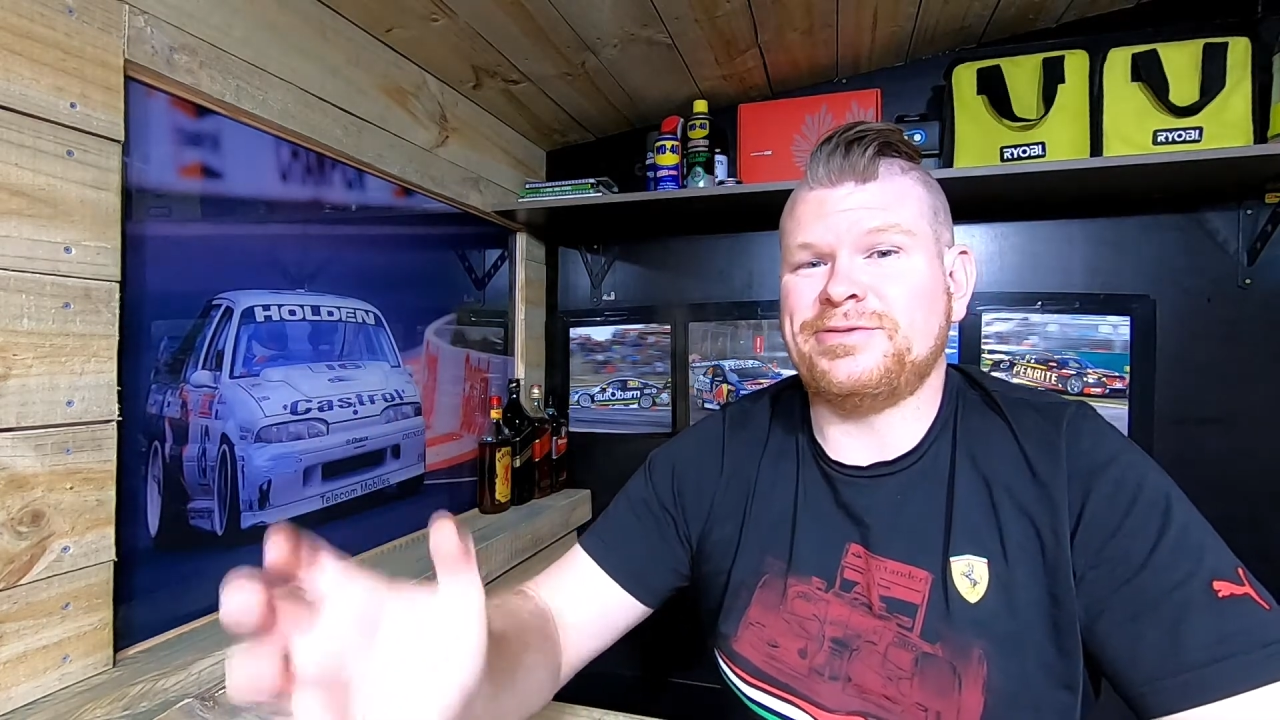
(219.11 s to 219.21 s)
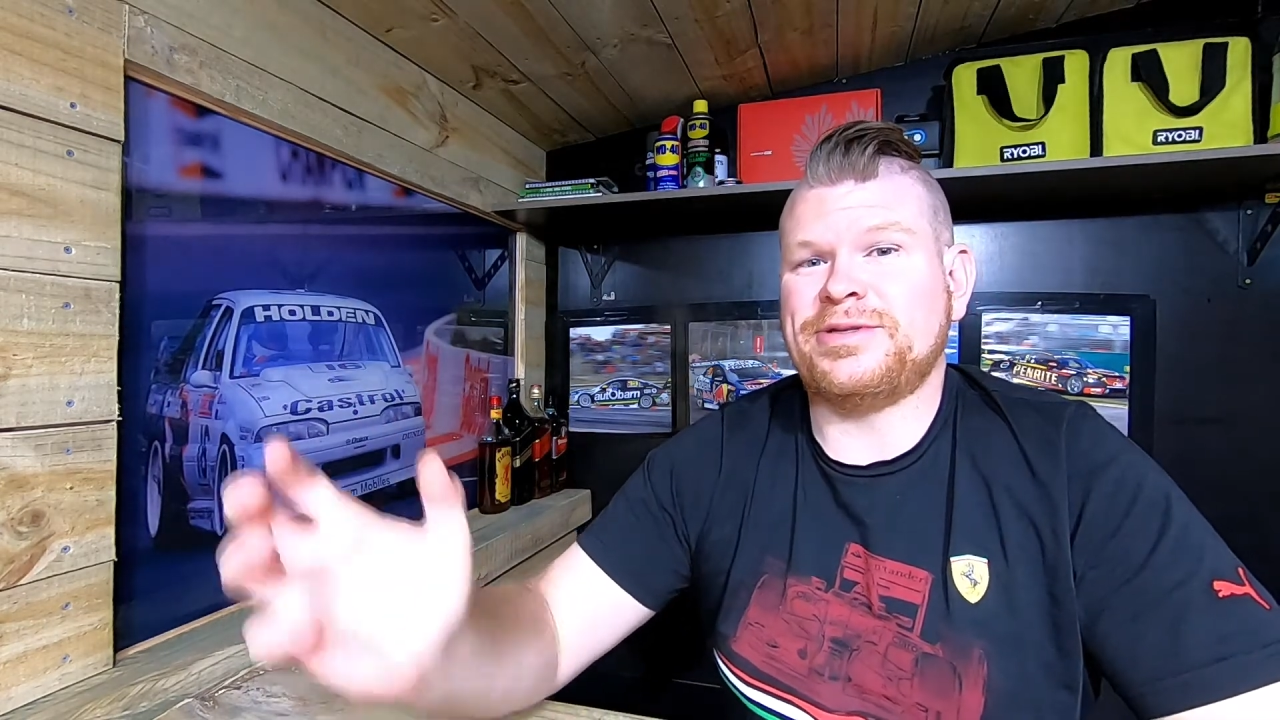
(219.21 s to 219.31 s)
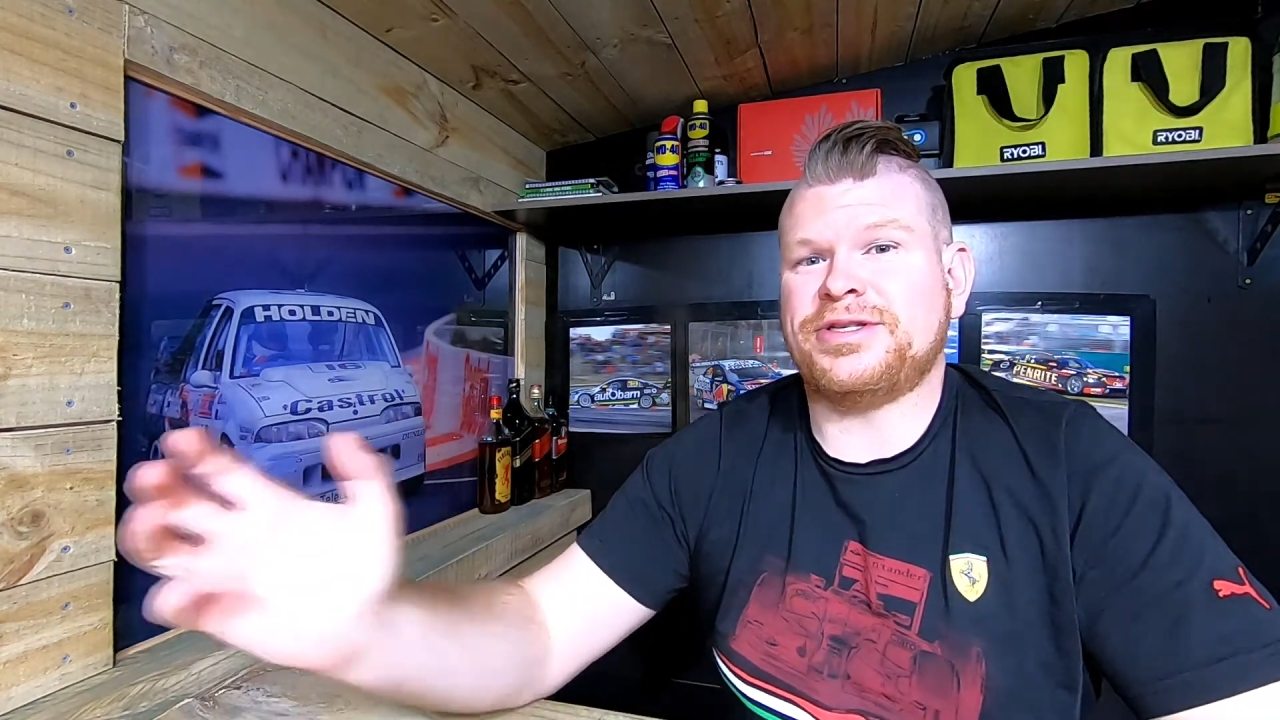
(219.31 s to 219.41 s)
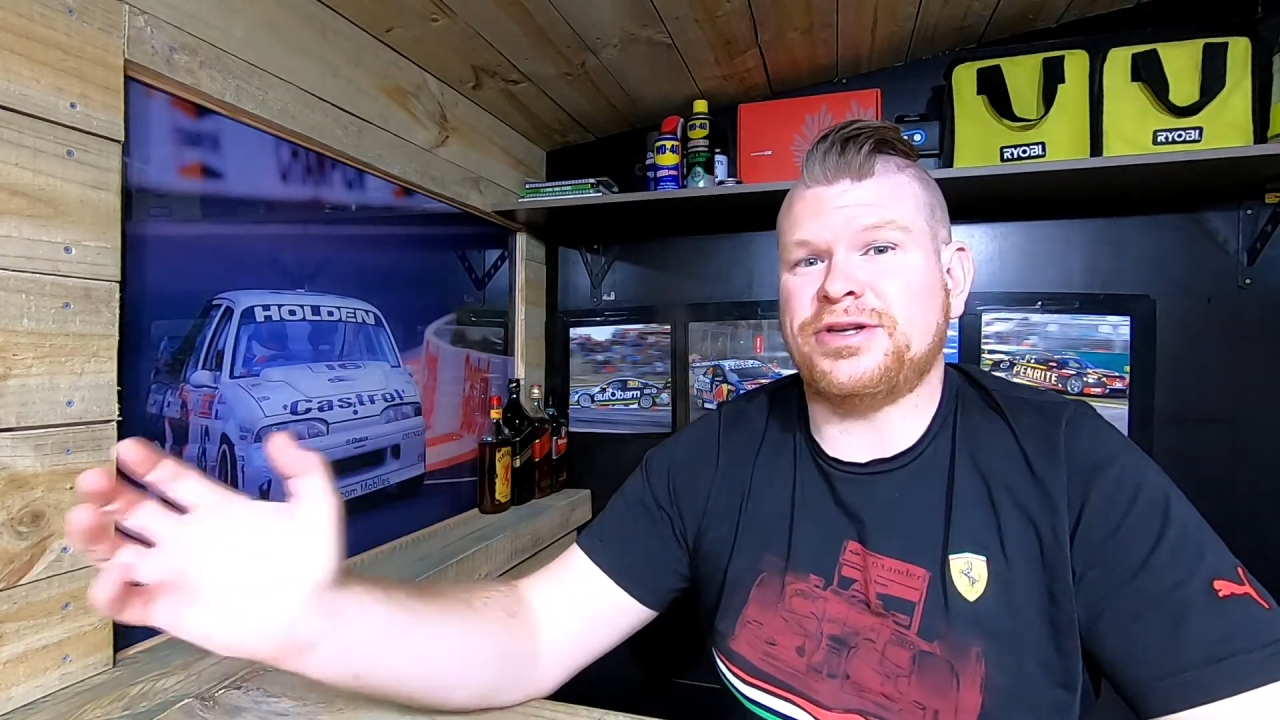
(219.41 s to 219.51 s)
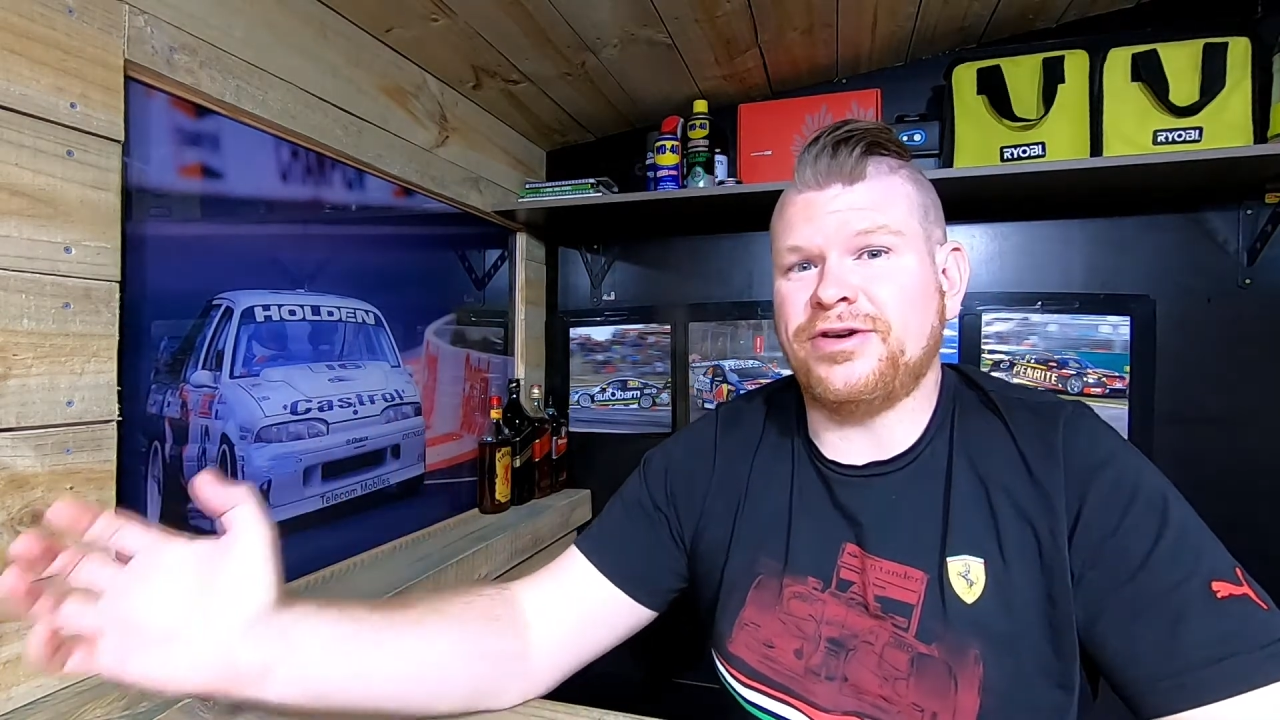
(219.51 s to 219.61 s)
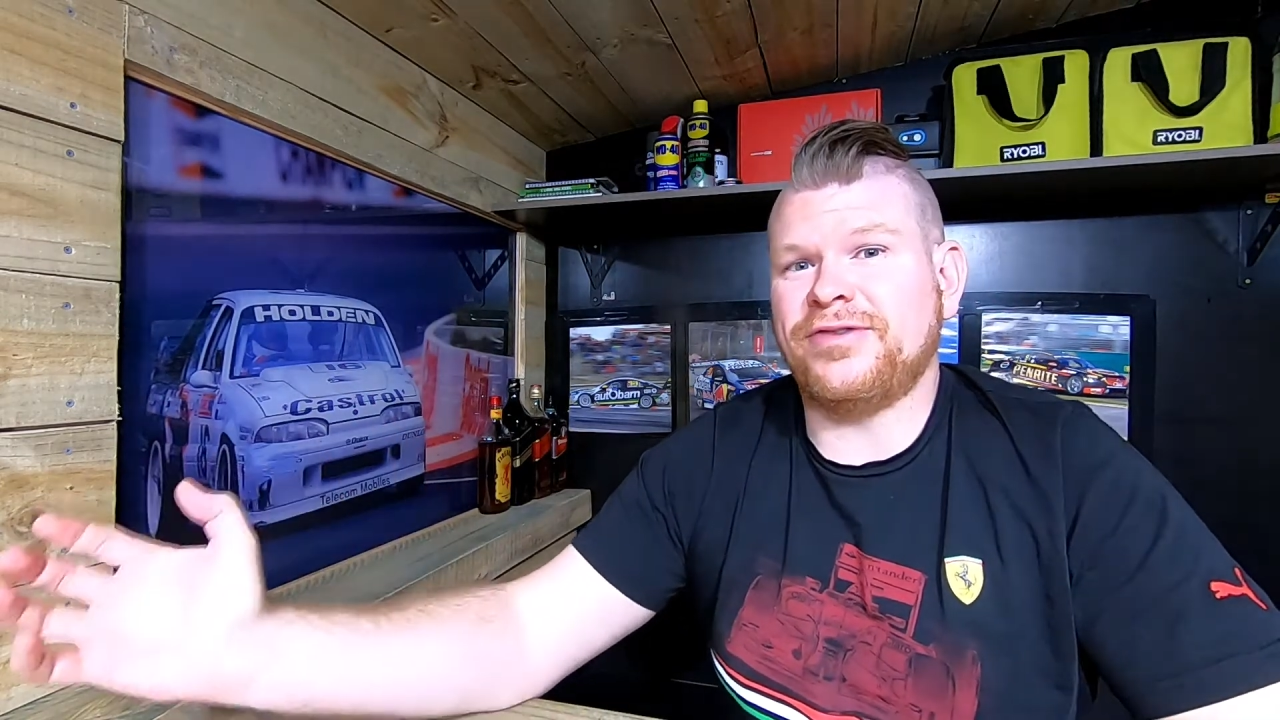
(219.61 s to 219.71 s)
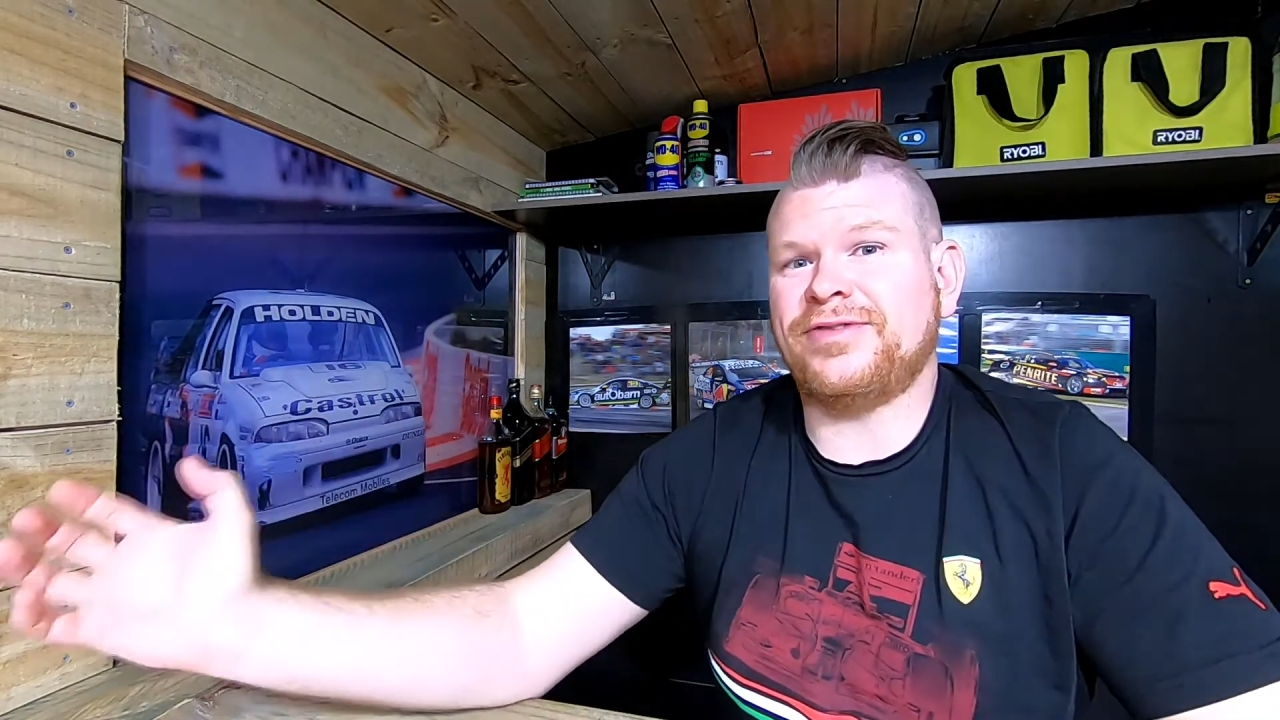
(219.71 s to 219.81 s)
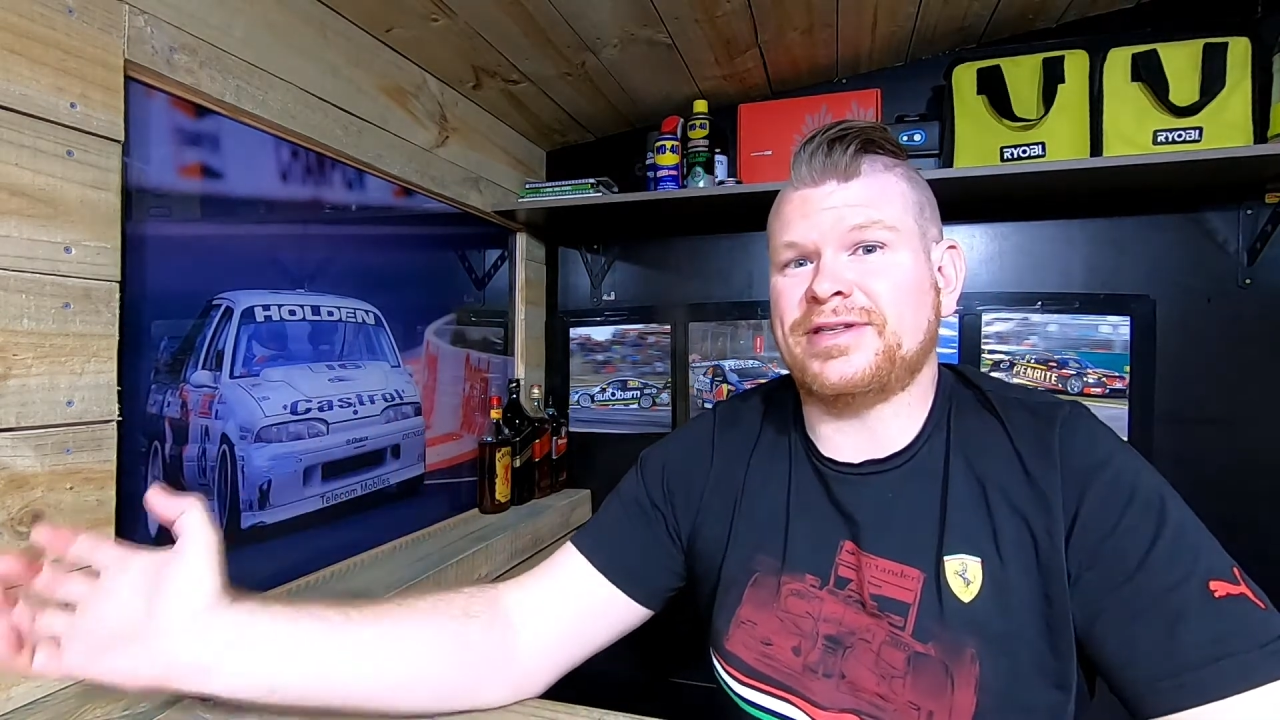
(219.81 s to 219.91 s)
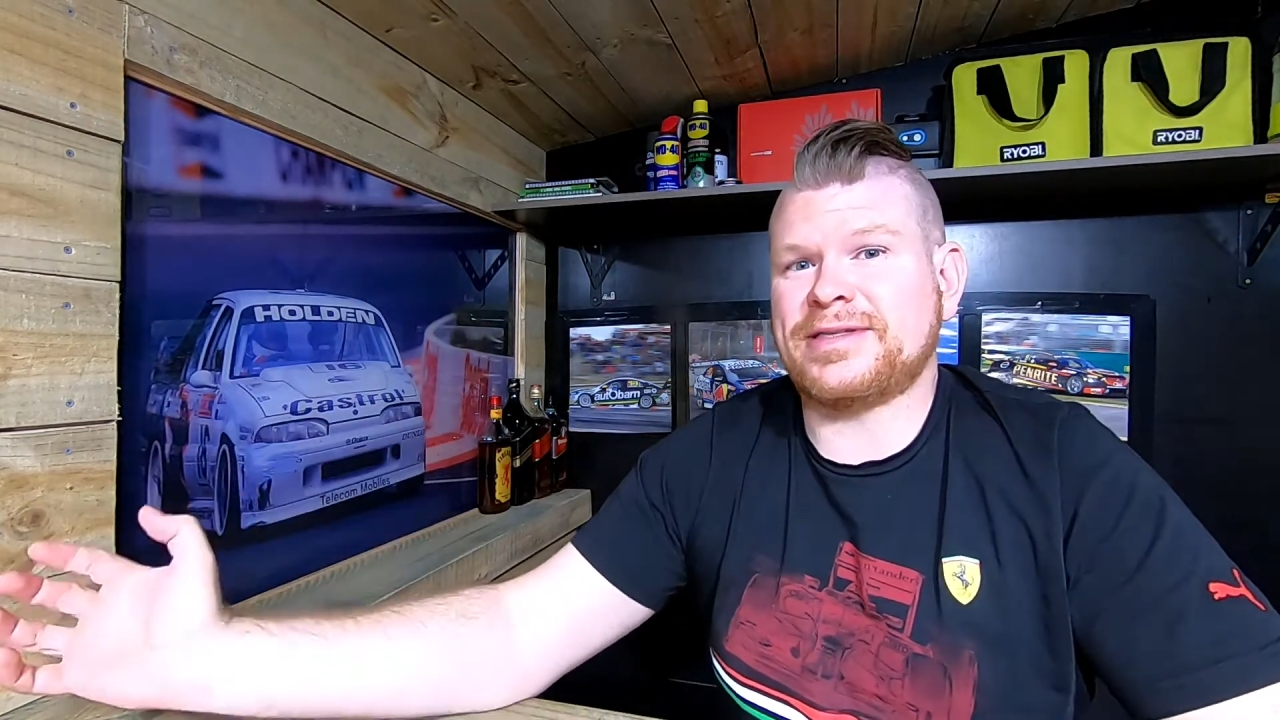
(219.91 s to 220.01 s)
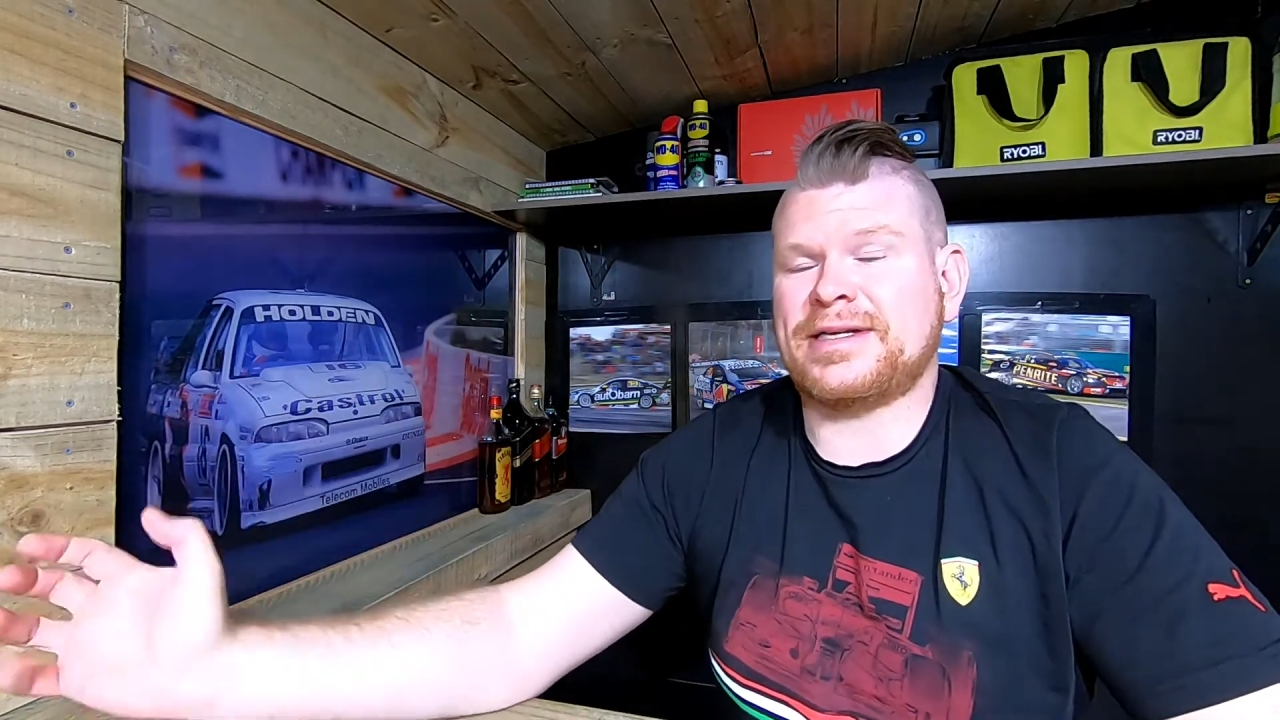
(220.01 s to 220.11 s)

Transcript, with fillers: service